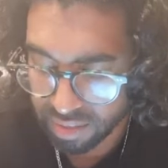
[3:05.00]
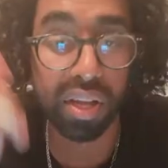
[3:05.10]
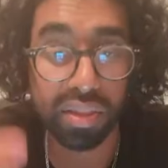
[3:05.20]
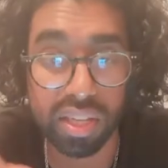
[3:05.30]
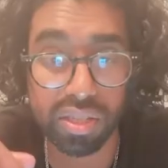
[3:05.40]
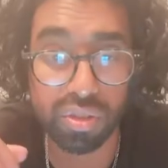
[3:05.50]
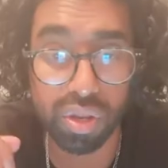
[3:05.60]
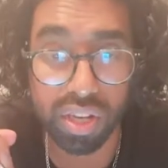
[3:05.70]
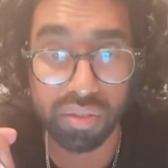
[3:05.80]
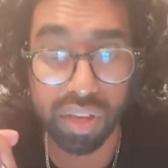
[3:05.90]
but there's
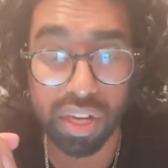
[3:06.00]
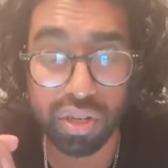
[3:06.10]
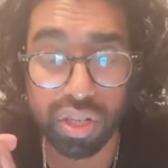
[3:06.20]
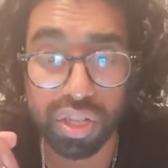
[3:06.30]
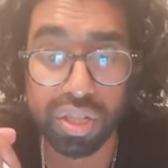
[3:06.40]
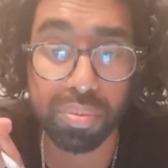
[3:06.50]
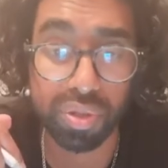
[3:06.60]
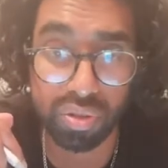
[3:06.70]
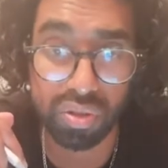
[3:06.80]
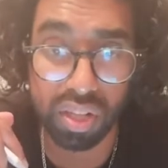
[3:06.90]
not enough energy to
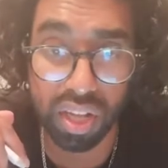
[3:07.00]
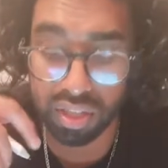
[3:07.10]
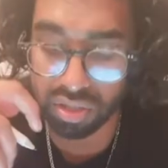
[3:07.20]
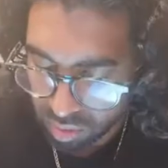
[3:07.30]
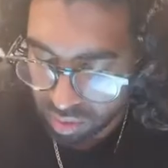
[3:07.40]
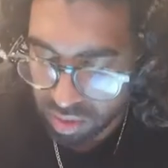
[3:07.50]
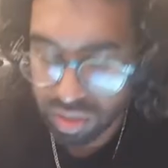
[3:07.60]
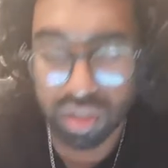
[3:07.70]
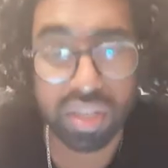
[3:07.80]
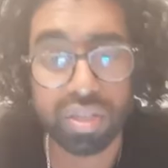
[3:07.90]
produce light.
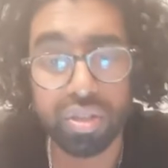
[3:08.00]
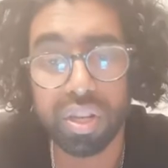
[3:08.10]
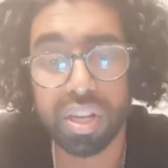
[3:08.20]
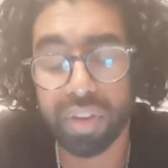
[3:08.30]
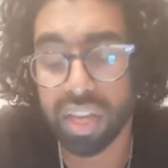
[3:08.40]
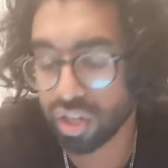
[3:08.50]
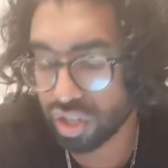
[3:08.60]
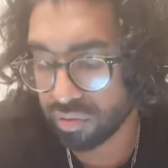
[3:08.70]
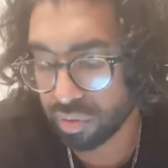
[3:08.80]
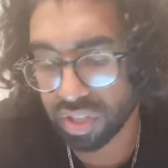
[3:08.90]
So there's not enough
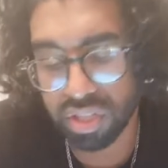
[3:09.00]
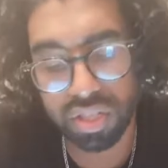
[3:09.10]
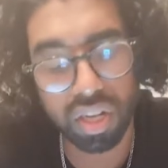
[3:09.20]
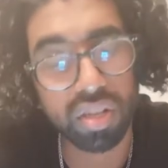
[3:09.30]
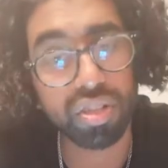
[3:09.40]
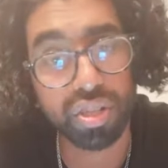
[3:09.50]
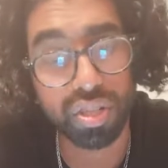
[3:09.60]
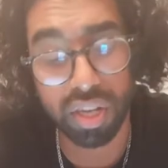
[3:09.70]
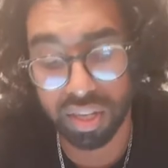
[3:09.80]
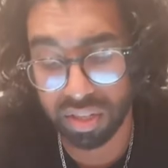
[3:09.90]
energy for the star to
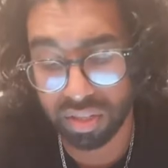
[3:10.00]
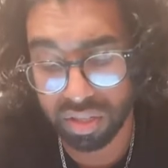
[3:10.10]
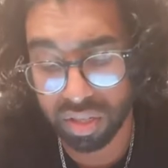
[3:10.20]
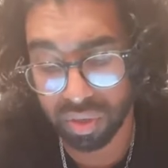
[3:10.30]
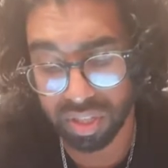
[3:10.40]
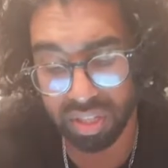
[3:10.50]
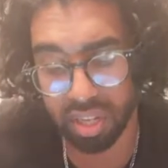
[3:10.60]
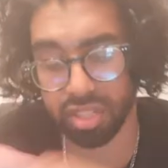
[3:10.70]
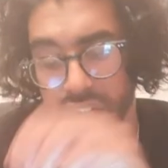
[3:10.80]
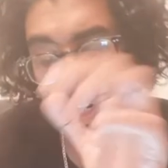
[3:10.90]
shine. So it starts